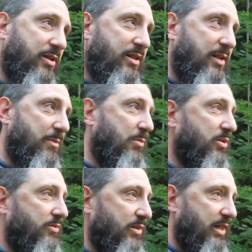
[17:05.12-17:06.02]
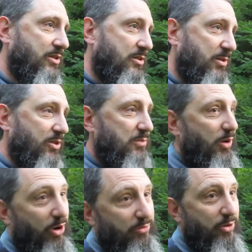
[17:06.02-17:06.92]
in and condemn the book of Galatians because
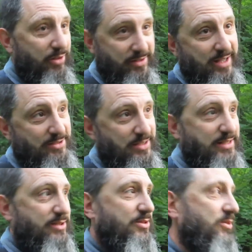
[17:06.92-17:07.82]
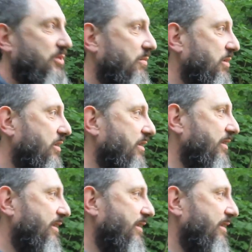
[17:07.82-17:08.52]
Paul wrote it, not Jesus or something.